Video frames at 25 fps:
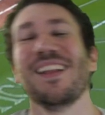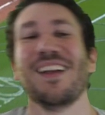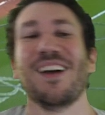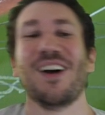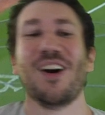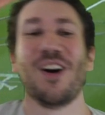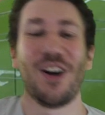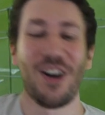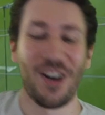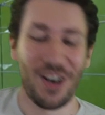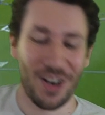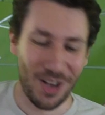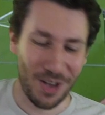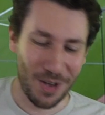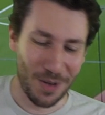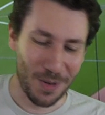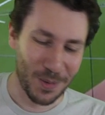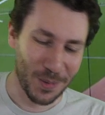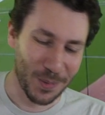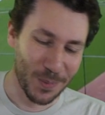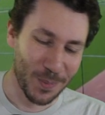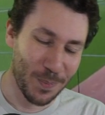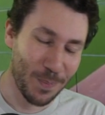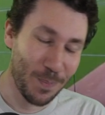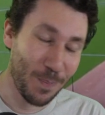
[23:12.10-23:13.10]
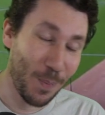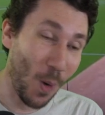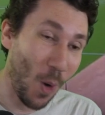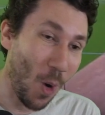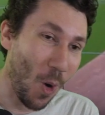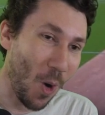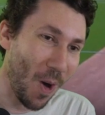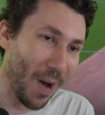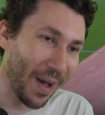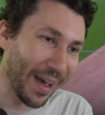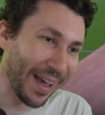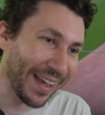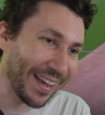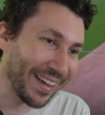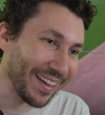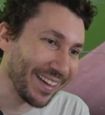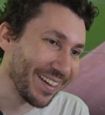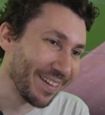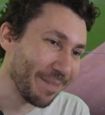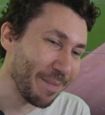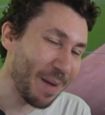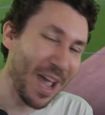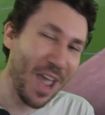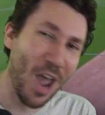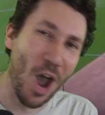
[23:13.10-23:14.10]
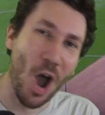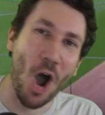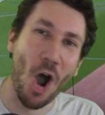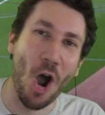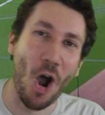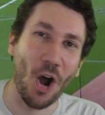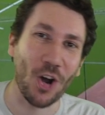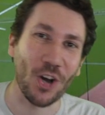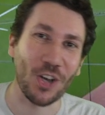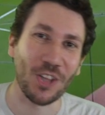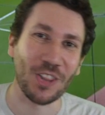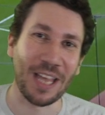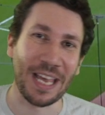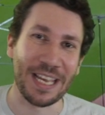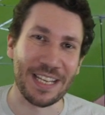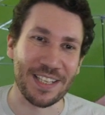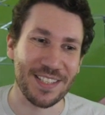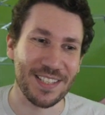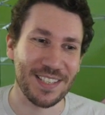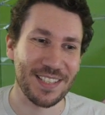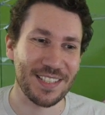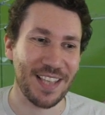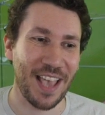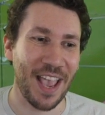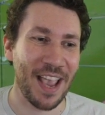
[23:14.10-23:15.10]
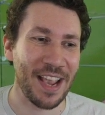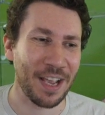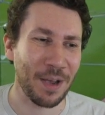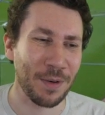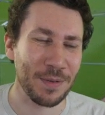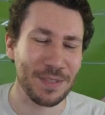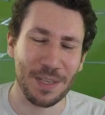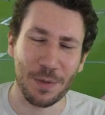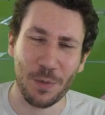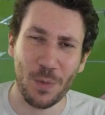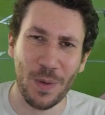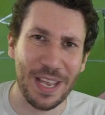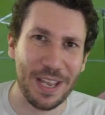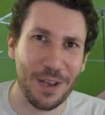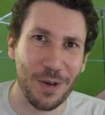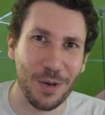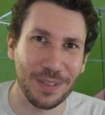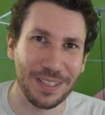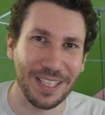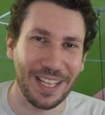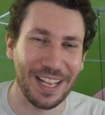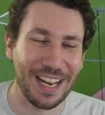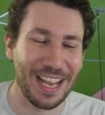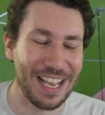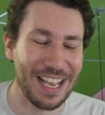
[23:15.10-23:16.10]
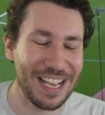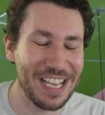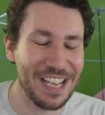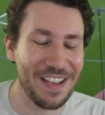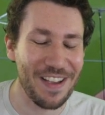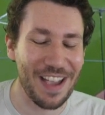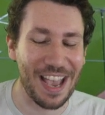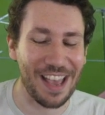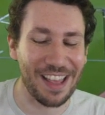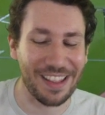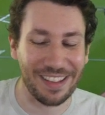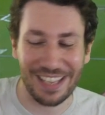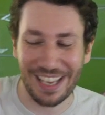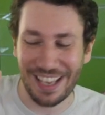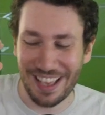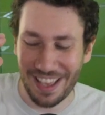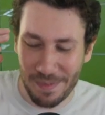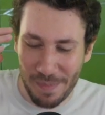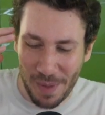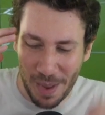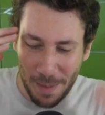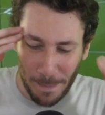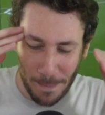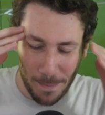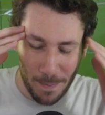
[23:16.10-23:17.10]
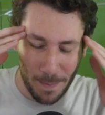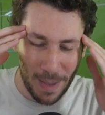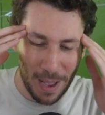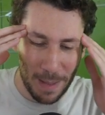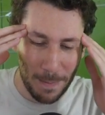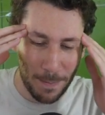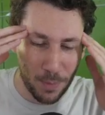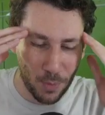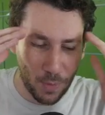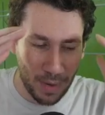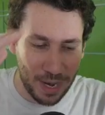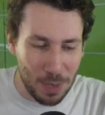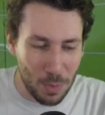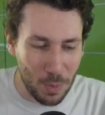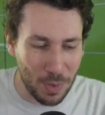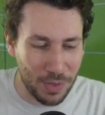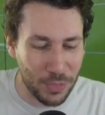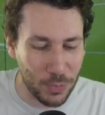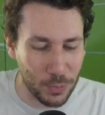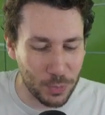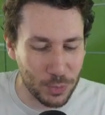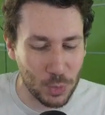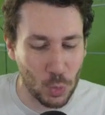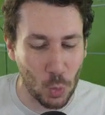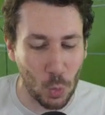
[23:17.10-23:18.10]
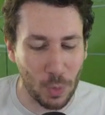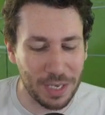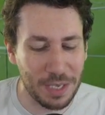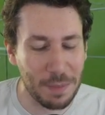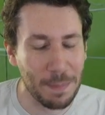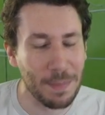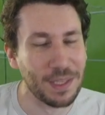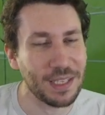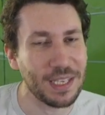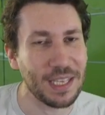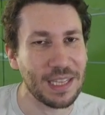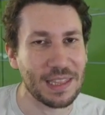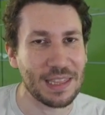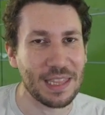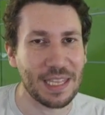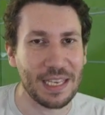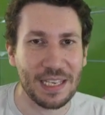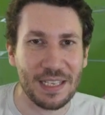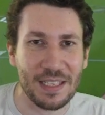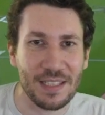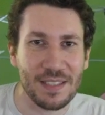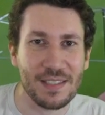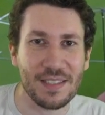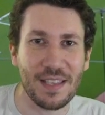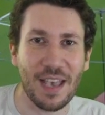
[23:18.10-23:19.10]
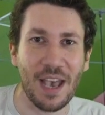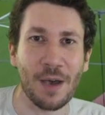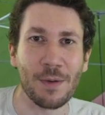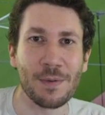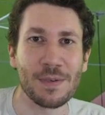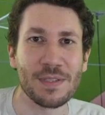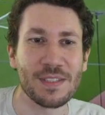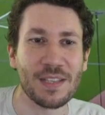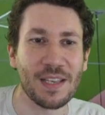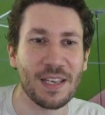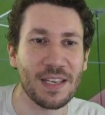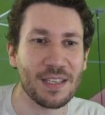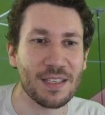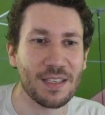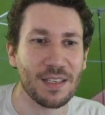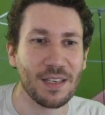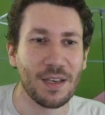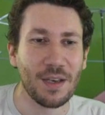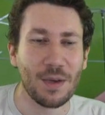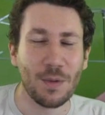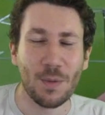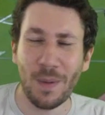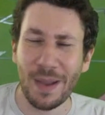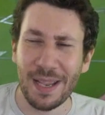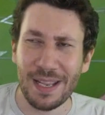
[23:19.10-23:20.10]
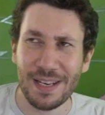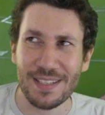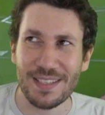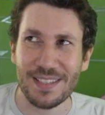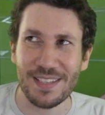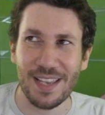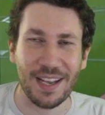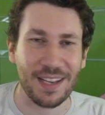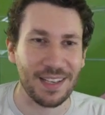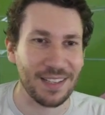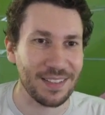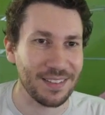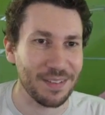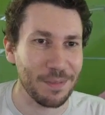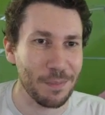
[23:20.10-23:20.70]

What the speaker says: Oh boy. My heart like sank. I was like, wait, hold on. My brain went through 20 million things. I was like, wait a second,